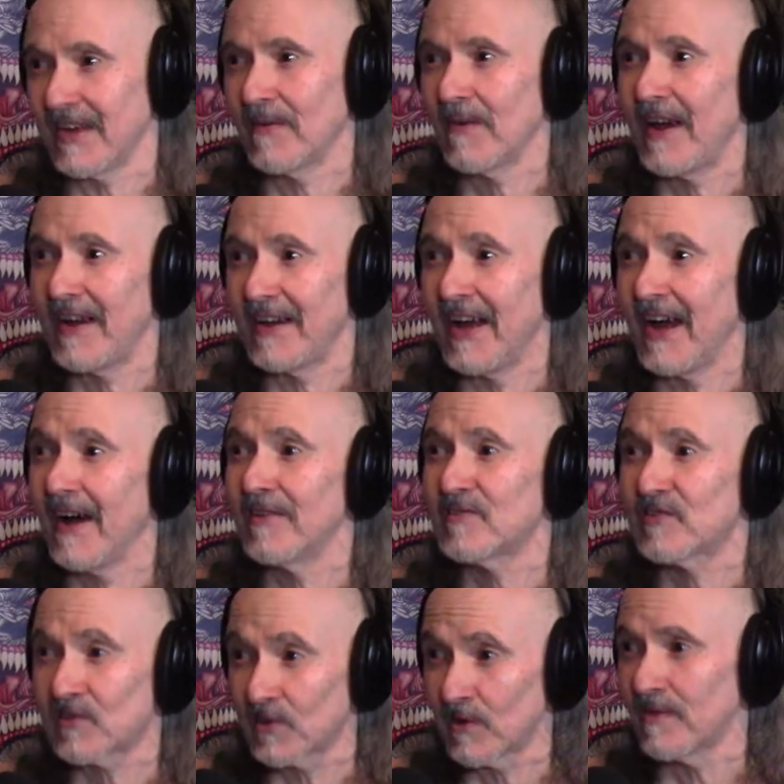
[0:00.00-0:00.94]
right now
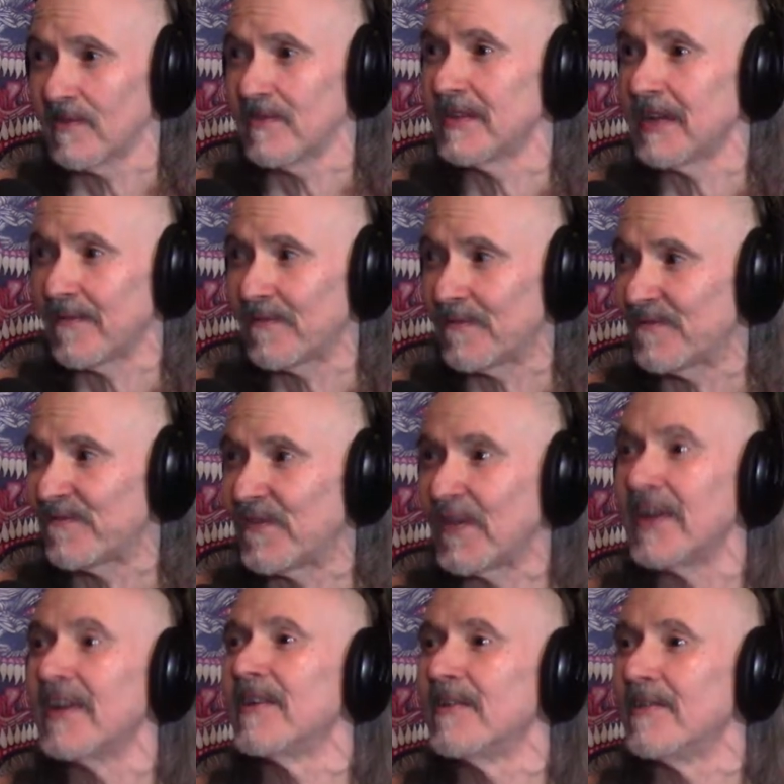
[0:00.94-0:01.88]
certainly
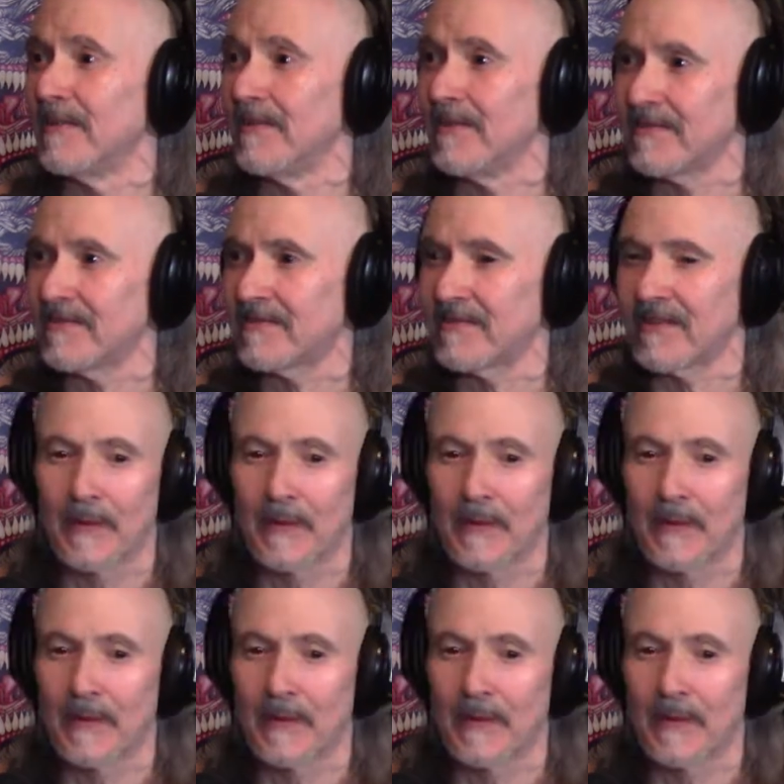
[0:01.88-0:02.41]
feels